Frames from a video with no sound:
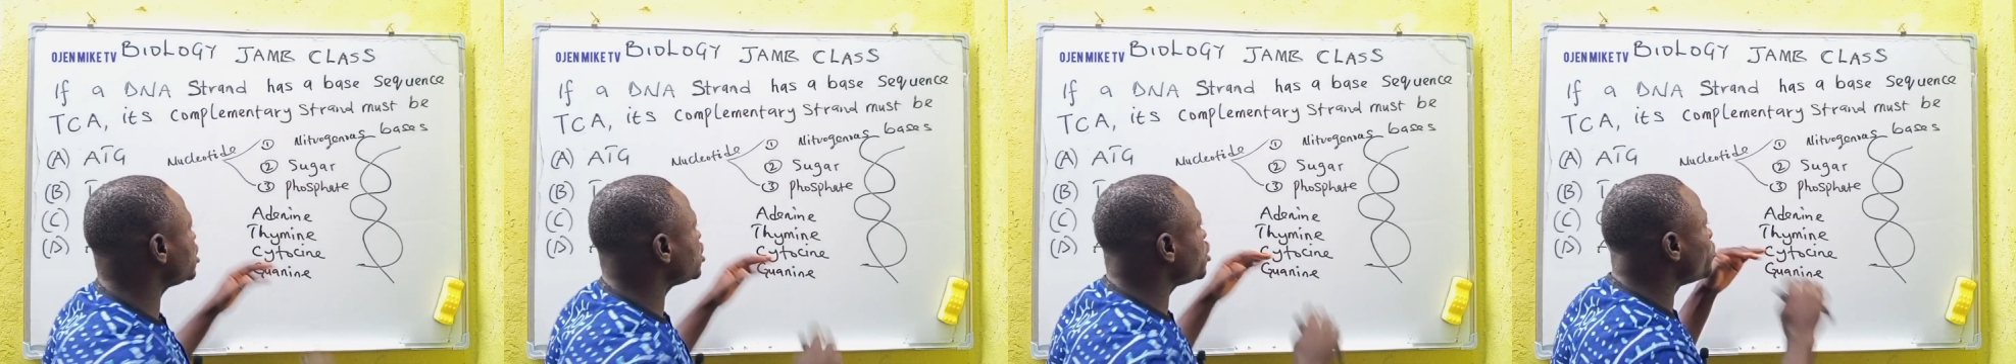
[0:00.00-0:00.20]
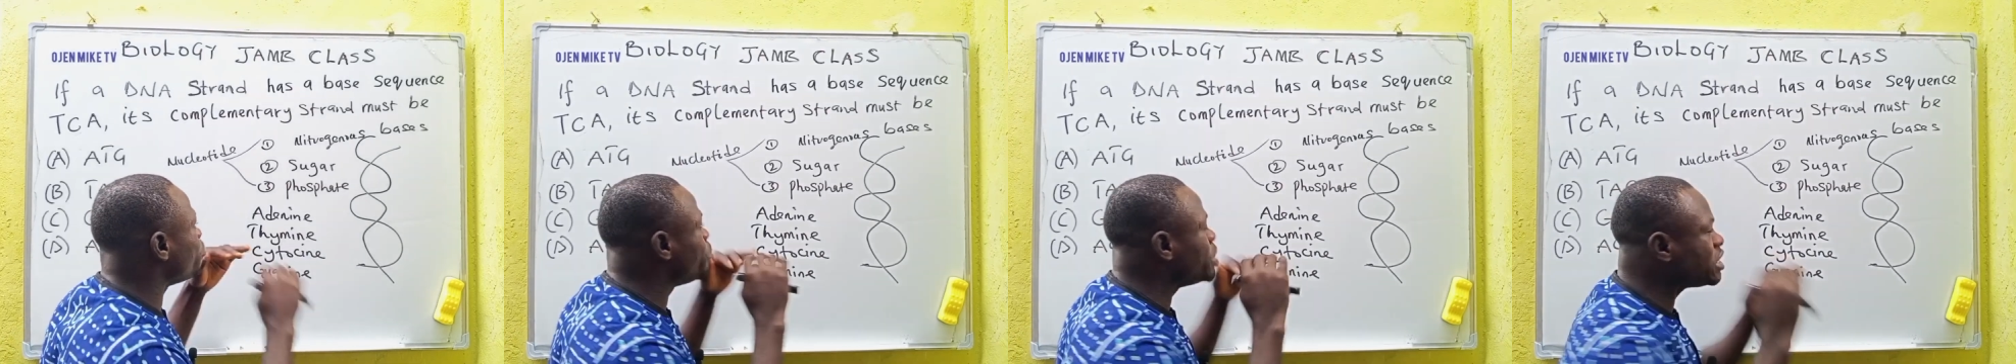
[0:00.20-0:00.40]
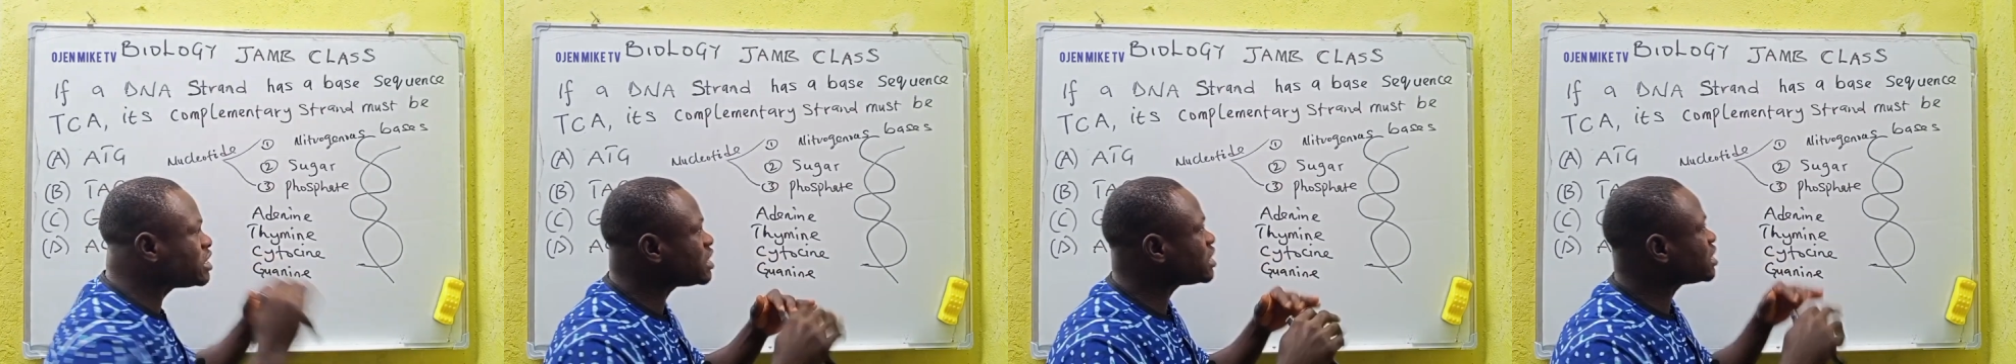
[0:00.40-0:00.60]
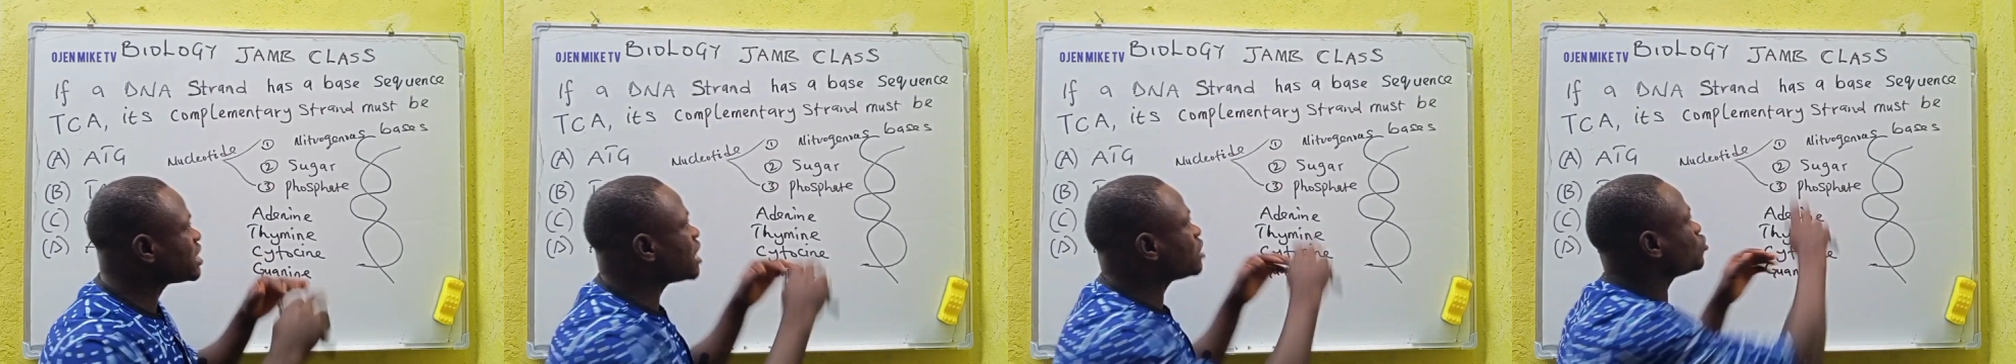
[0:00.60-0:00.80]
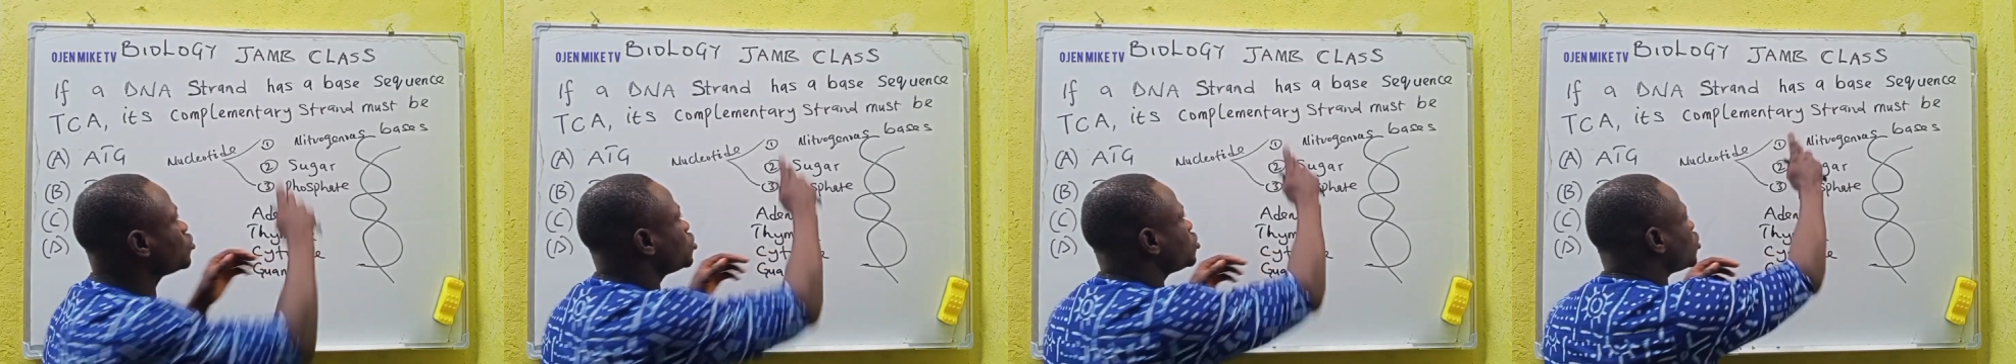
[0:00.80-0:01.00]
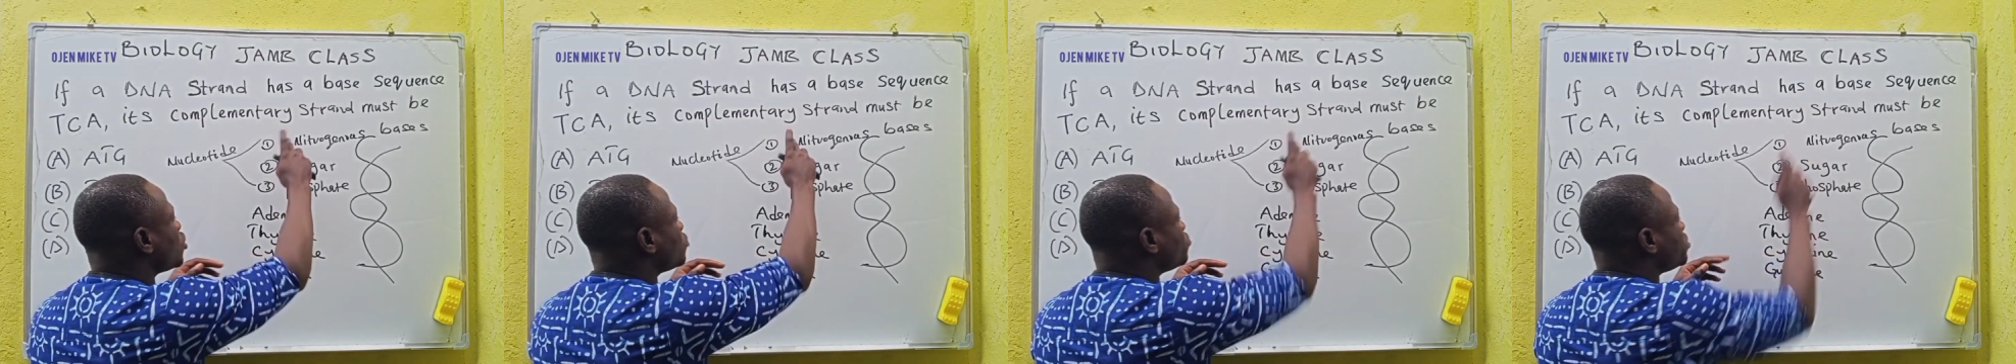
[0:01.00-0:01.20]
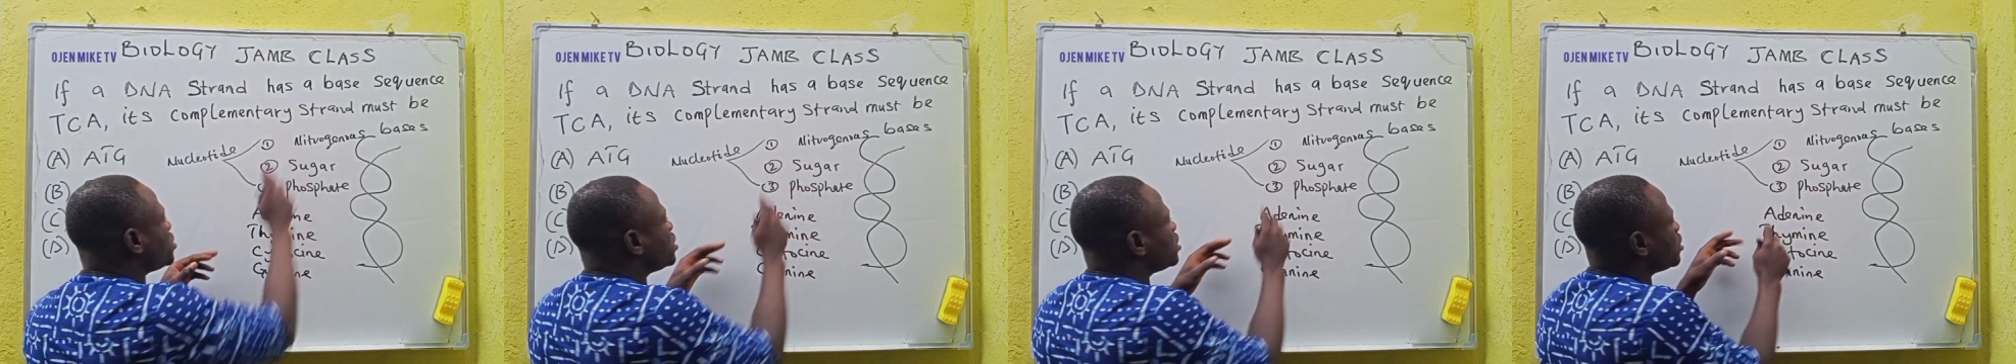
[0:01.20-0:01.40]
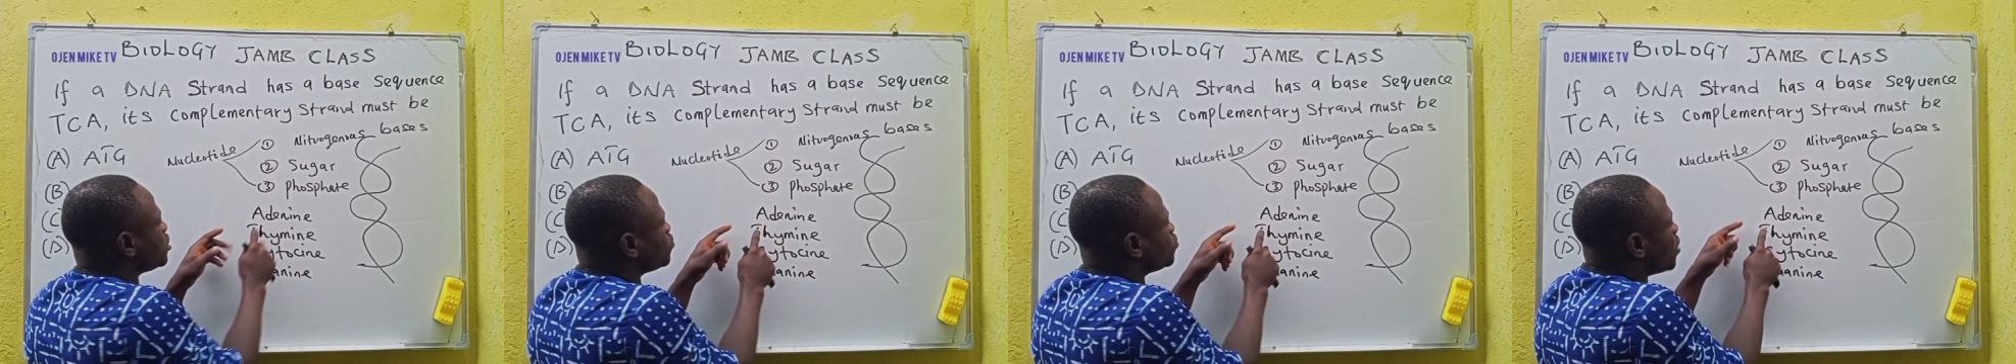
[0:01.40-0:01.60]
the basis, nitrogenous
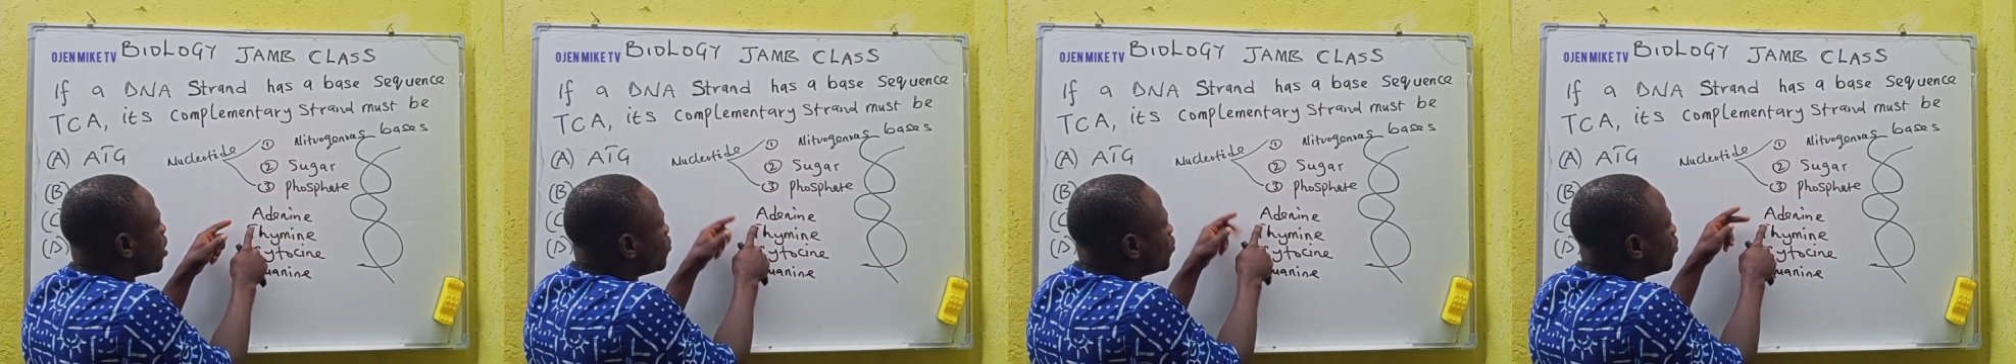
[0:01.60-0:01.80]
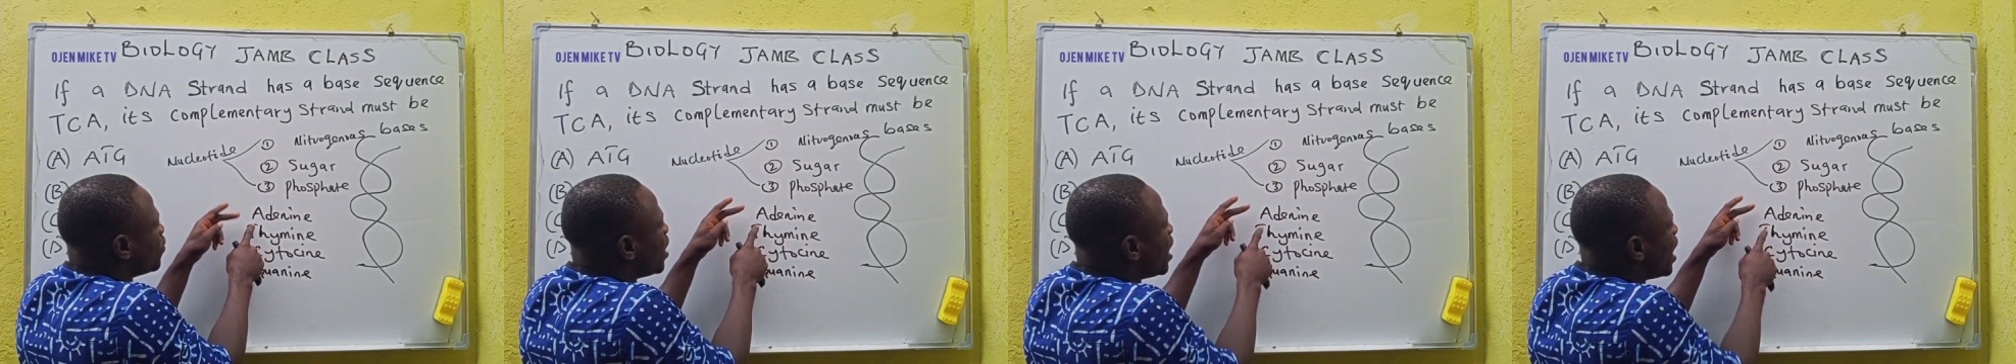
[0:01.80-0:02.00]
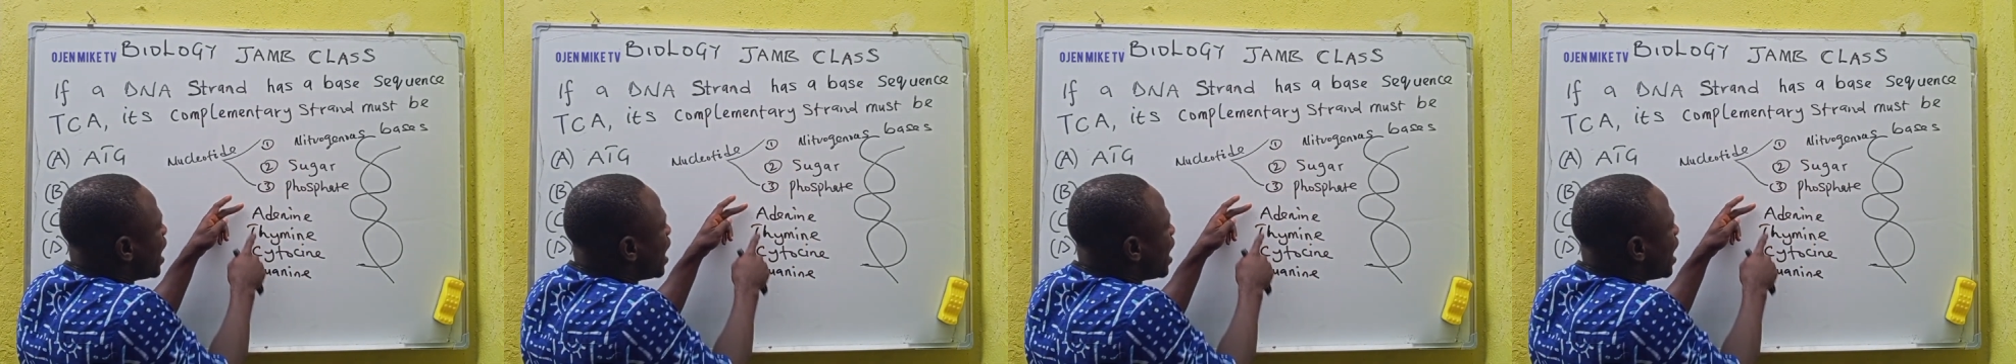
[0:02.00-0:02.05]
basis, is what?